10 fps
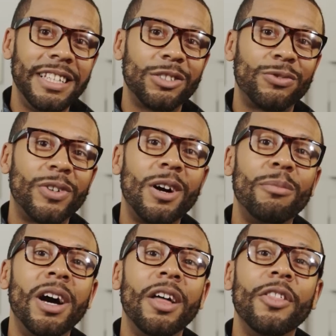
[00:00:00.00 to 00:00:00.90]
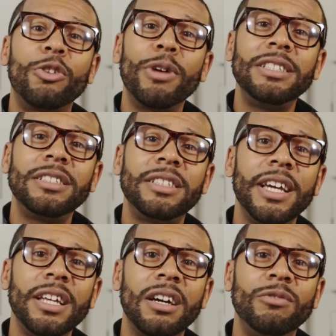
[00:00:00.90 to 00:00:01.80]
is from the great
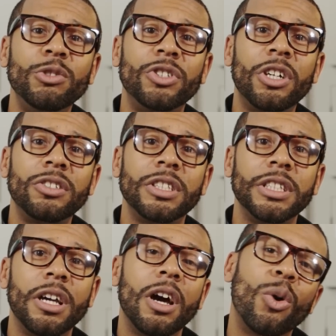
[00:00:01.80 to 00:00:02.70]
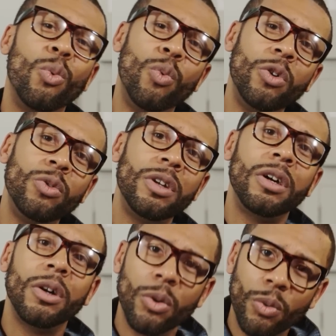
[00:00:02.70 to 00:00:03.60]
state of New Jersey. Woo,
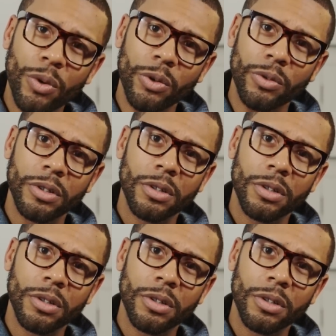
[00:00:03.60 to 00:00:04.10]
woo.